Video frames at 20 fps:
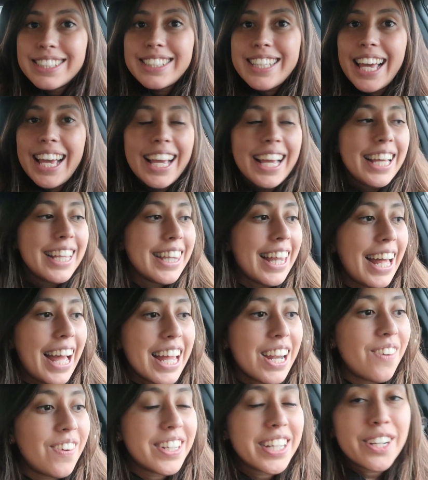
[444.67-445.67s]
saying that
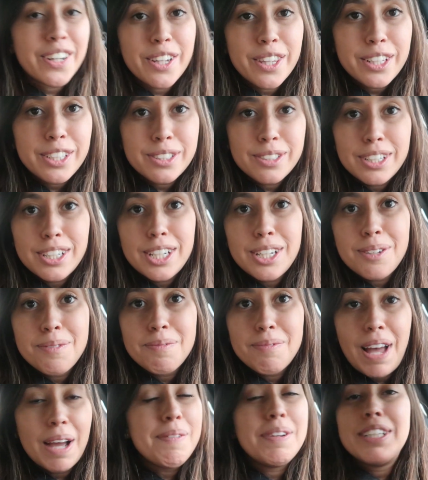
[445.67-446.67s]
I don't want to go to the
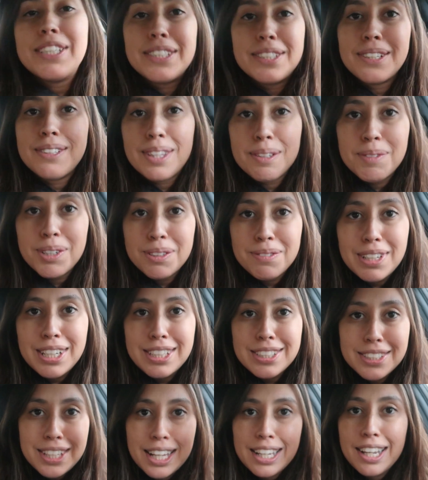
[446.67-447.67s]
gym, I mean to the
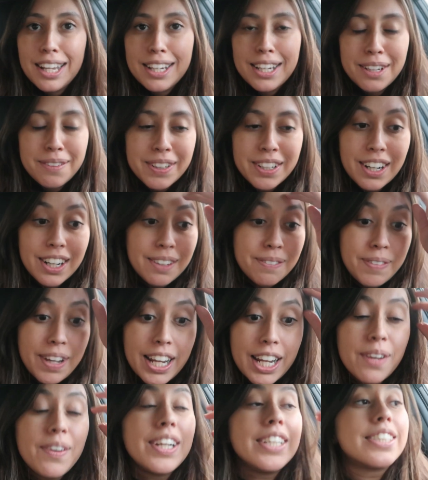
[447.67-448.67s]
movies, and then here we are.
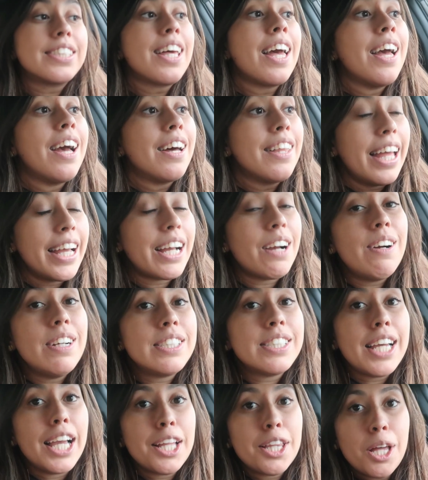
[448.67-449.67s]
Anyways, like I
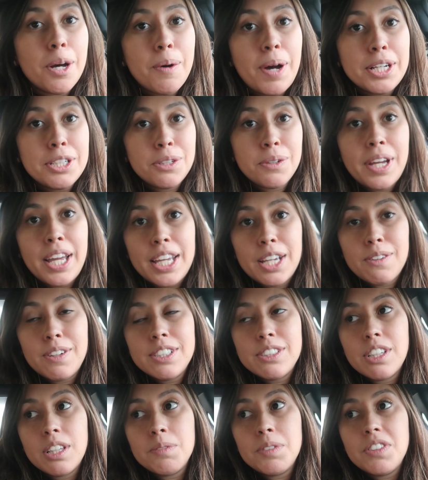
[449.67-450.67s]
was saying though, I do hate
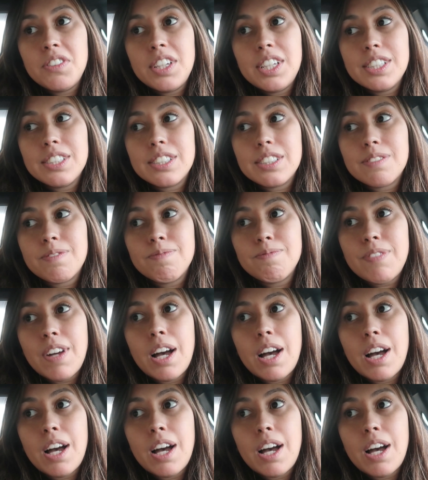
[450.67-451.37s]
going to the movies.